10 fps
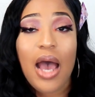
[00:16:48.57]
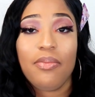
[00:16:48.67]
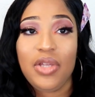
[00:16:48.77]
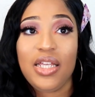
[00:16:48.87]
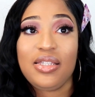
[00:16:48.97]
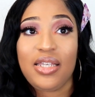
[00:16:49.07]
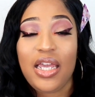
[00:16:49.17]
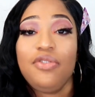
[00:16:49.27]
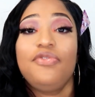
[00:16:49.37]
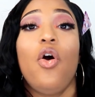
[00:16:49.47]
it's
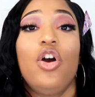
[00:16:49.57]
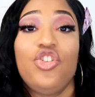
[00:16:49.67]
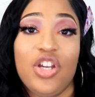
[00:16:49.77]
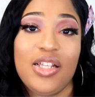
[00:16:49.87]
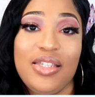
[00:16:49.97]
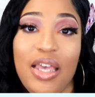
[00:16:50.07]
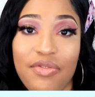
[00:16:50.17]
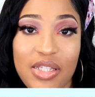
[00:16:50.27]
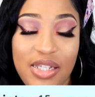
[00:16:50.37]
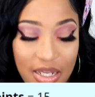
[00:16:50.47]
saying
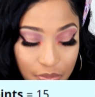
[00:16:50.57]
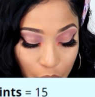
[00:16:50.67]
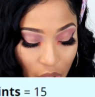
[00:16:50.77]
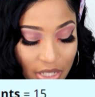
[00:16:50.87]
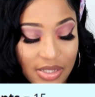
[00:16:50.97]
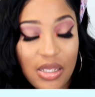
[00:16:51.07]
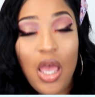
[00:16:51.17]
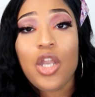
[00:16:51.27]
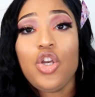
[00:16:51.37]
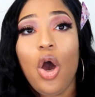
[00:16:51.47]
478 points.
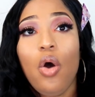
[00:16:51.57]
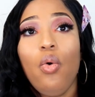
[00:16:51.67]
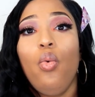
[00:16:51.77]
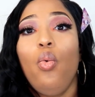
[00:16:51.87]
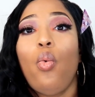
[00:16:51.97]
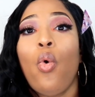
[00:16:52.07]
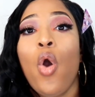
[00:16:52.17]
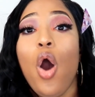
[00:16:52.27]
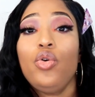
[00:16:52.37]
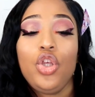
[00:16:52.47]
Now,
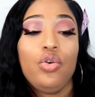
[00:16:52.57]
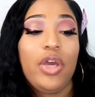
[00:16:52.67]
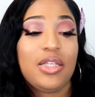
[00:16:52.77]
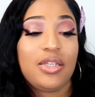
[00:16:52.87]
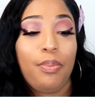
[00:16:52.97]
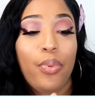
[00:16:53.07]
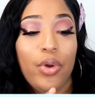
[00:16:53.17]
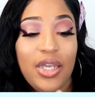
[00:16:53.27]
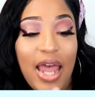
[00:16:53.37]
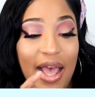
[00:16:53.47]
how do you
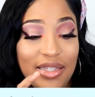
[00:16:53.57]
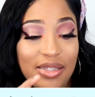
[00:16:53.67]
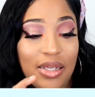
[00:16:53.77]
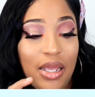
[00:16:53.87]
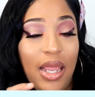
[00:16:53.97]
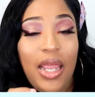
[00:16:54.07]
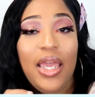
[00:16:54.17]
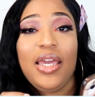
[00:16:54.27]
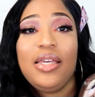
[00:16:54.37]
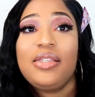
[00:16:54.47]
interpret that?
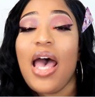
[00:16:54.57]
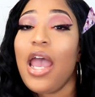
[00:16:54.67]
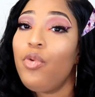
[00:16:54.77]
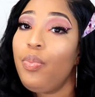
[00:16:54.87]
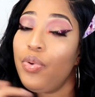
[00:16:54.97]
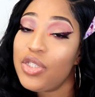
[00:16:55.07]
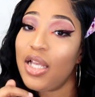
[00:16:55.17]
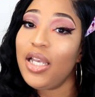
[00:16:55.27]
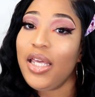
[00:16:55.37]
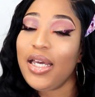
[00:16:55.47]
Is I will put
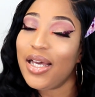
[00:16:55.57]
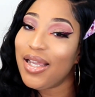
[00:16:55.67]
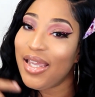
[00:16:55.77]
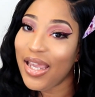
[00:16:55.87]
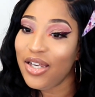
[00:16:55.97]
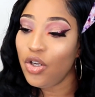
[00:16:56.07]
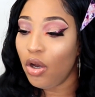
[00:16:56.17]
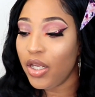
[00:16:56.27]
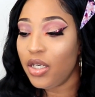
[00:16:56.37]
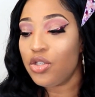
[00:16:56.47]
a link again
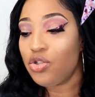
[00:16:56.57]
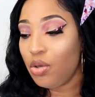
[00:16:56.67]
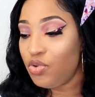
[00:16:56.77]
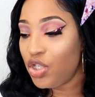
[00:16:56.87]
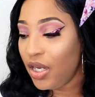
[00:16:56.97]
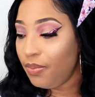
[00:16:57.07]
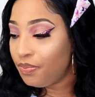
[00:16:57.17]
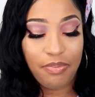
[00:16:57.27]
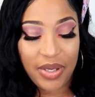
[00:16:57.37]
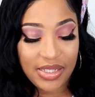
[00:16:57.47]
down in the description
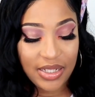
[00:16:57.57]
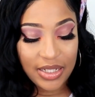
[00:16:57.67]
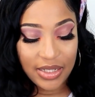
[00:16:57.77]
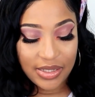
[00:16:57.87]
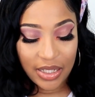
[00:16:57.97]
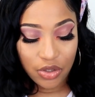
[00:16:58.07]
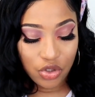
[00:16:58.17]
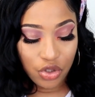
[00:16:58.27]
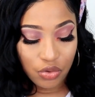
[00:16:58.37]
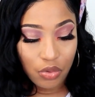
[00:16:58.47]
that basically
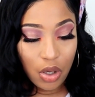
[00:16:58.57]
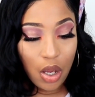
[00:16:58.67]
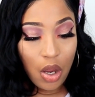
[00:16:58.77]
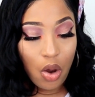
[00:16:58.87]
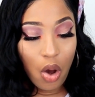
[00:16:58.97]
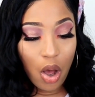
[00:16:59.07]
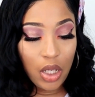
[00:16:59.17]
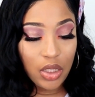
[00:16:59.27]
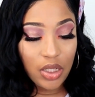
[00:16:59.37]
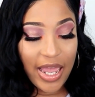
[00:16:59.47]
tells you
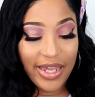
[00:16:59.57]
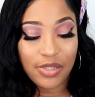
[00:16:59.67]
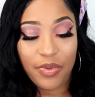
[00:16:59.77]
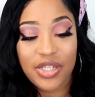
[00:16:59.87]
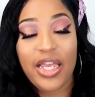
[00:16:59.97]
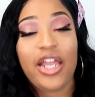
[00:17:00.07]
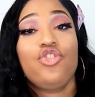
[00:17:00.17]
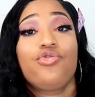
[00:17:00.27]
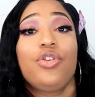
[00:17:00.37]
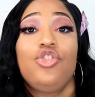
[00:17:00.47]
all the express
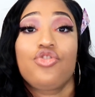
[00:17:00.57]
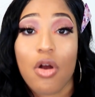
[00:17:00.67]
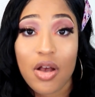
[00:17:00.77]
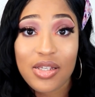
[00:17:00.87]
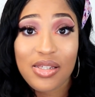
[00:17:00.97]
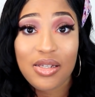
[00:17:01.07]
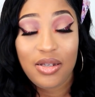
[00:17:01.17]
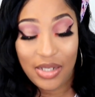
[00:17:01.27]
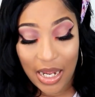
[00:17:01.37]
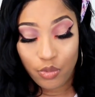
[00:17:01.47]
entry draws
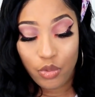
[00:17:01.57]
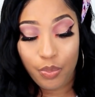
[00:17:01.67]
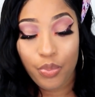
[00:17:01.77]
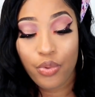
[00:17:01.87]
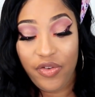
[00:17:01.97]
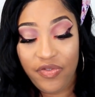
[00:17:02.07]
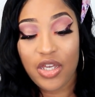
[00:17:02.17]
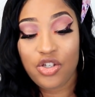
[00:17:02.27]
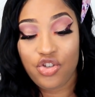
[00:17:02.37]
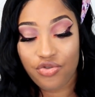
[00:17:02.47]
that were
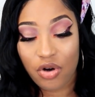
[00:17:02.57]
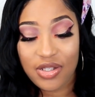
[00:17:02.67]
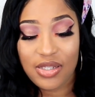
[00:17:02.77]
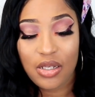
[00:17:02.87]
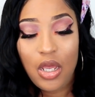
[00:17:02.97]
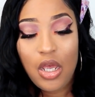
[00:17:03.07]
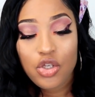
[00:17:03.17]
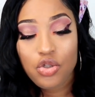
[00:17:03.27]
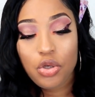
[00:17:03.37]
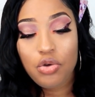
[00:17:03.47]
previous draws,
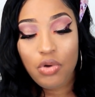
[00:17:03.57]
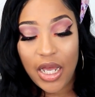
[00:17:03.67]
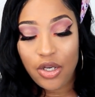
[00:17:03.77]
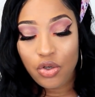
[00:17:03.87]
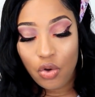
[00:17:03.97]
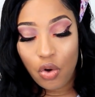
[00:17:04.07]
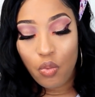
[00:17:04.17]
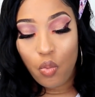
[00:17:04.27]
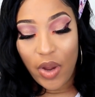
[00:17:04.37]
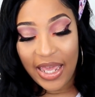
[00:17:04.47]
so you can
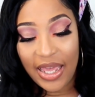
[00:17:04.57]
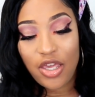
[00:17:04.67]
know where